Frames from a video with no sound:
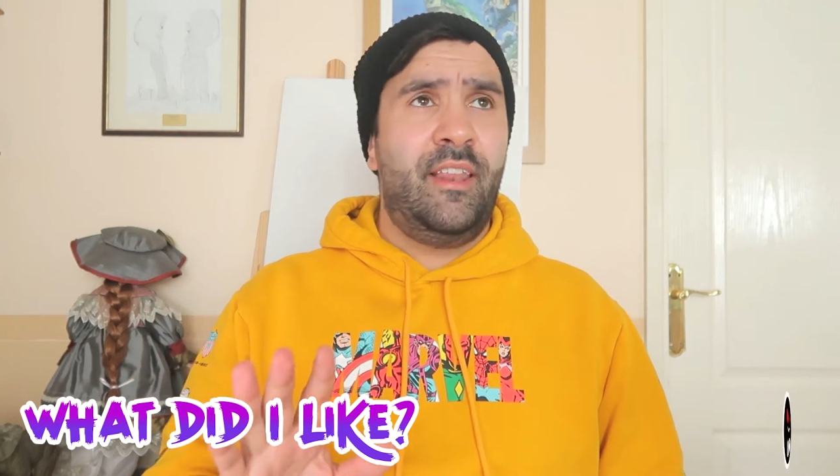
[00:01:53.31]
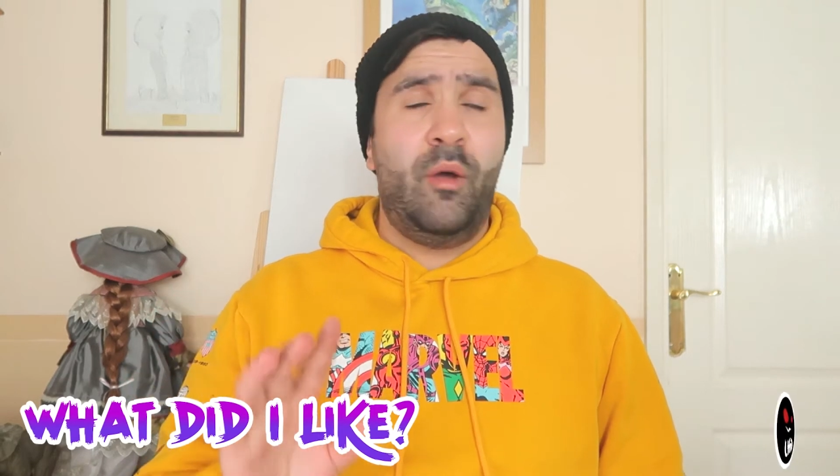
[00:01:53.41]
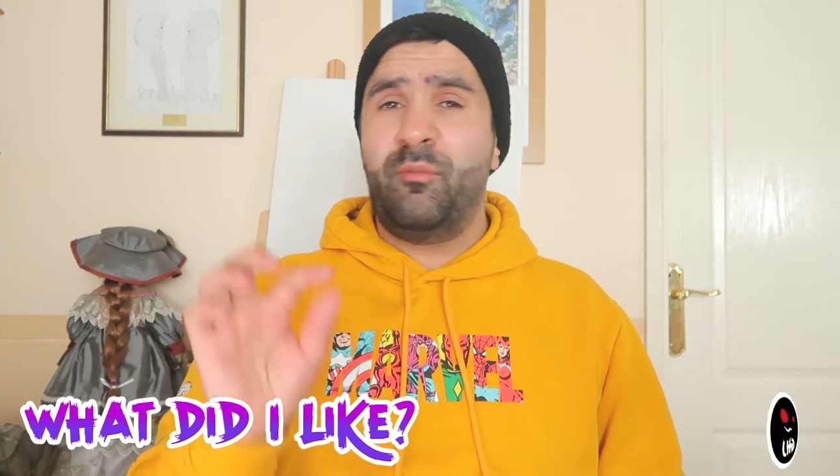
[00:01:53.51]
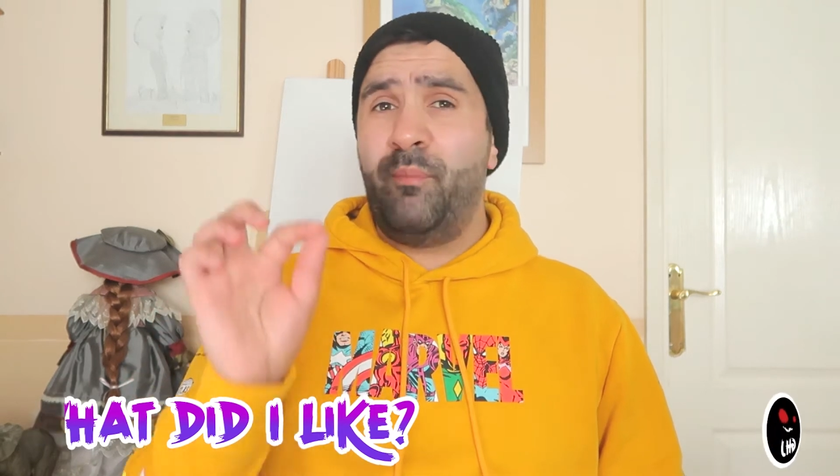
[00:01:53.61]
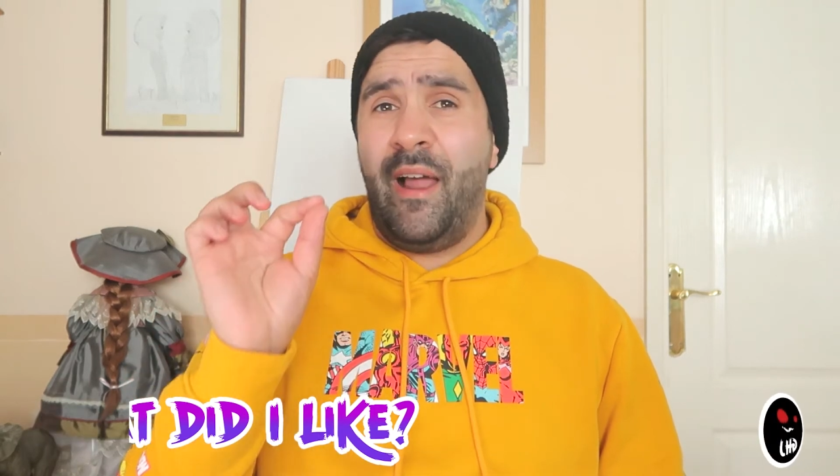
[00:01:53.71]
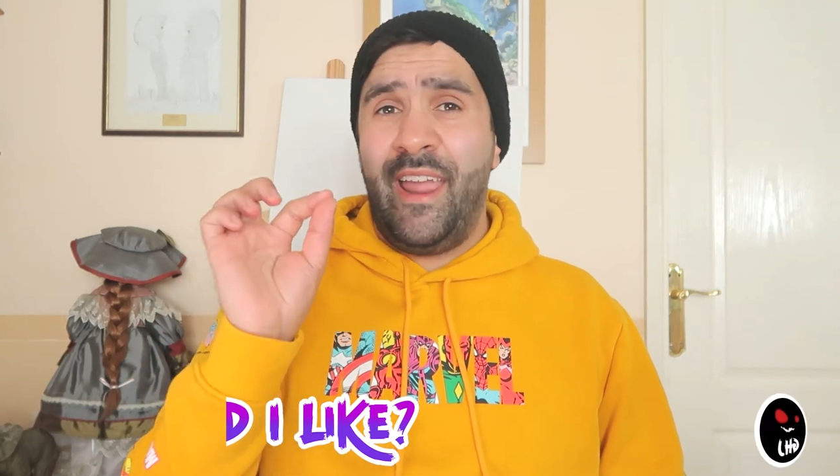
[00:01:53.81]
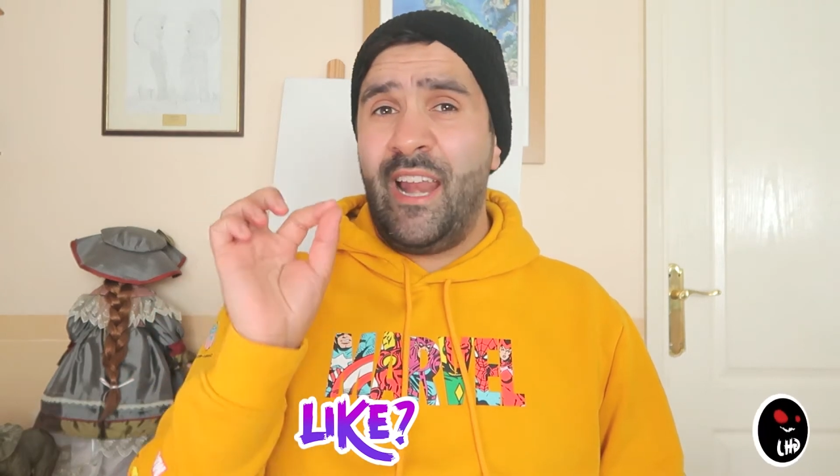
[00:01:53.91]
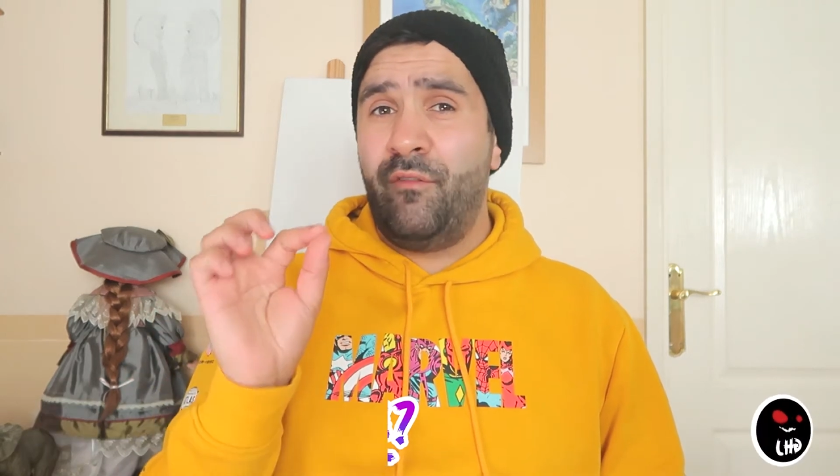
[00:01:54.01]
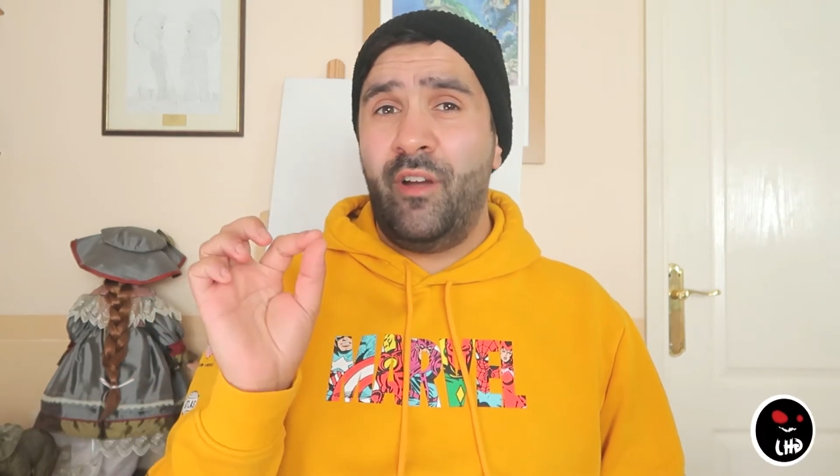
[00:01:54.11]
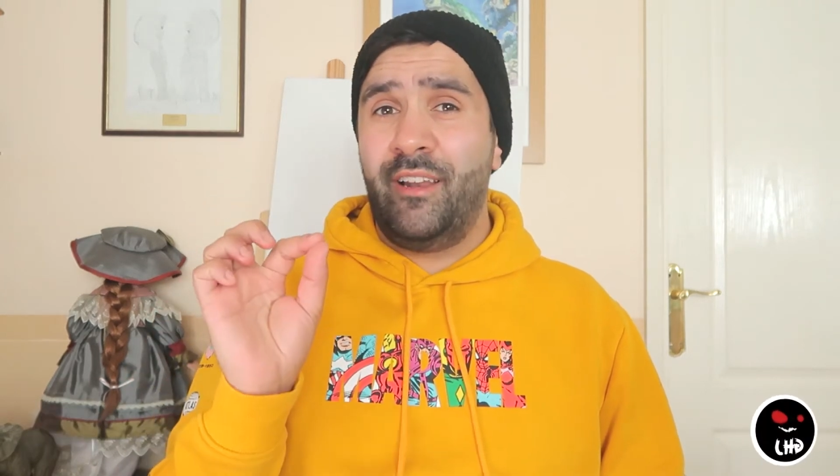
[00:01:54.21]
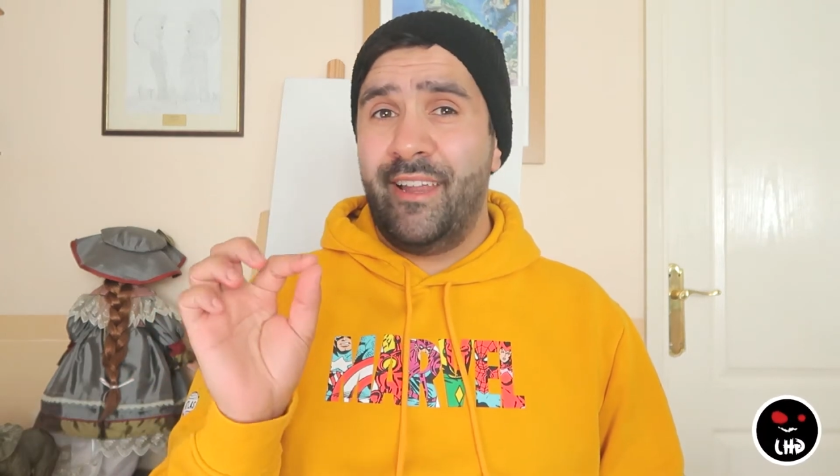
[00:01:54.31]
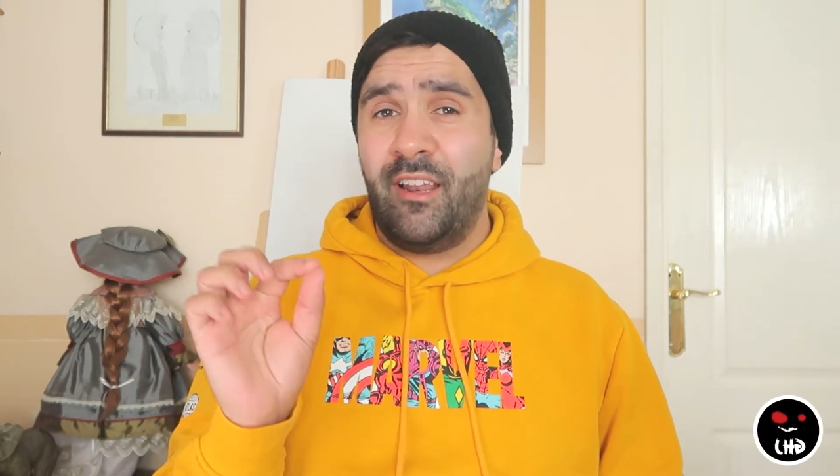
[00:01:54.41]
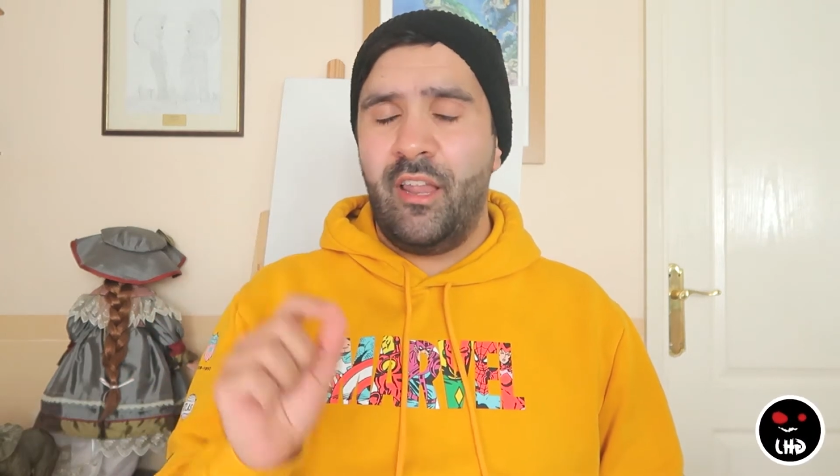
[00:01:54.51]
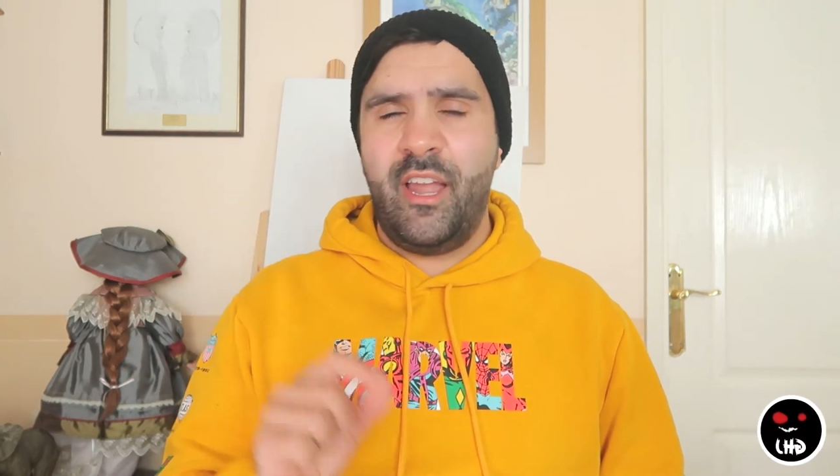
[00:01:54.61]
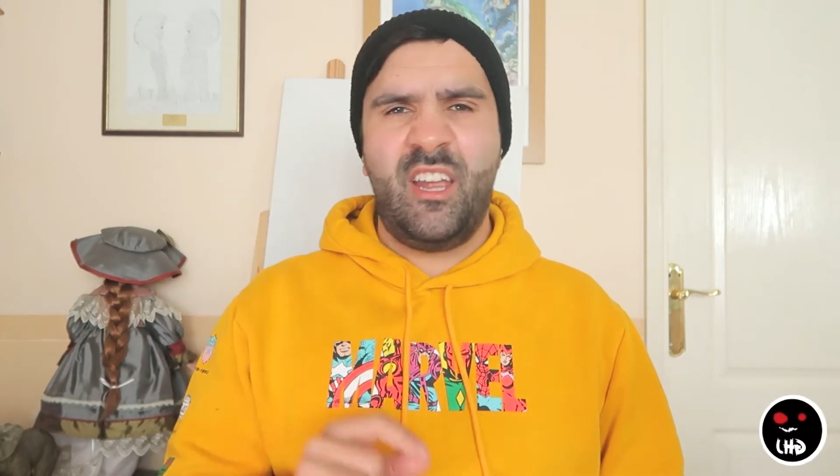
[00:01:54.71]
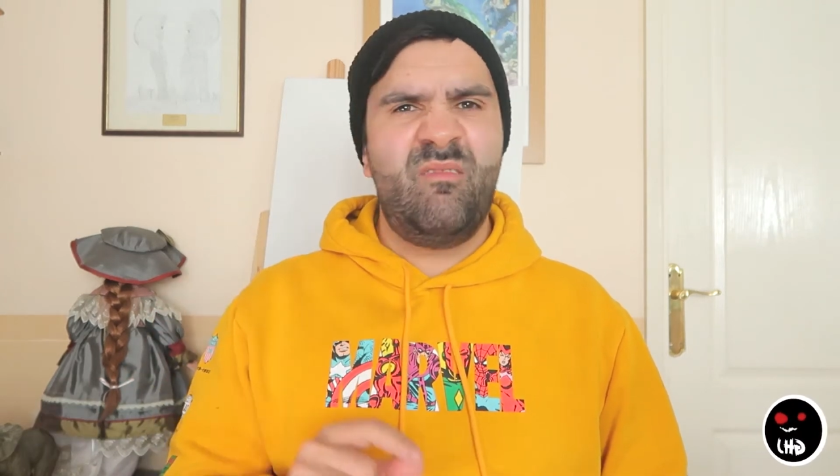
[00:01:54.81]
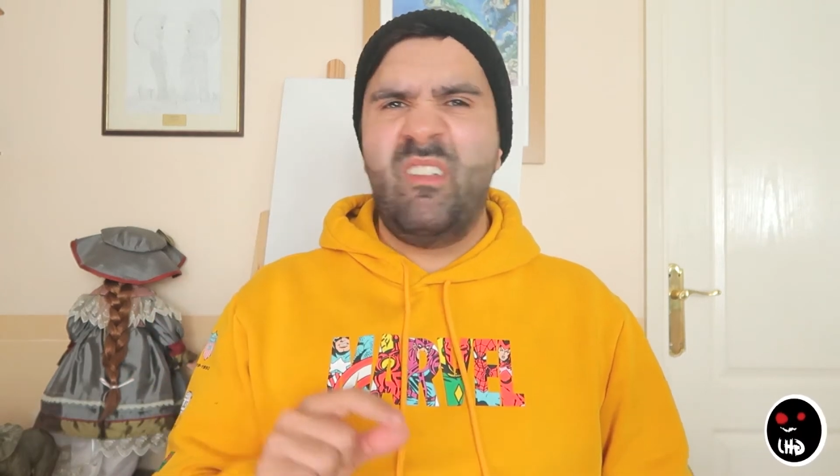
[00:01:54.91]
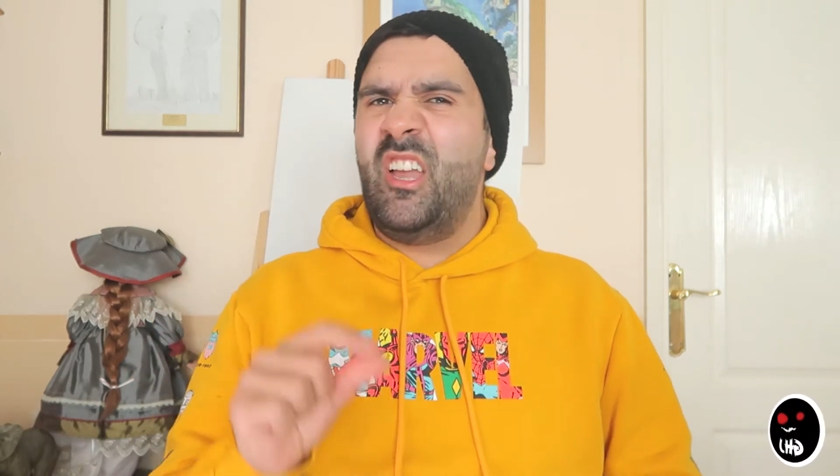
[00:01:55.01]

There was barely anything I didn't like.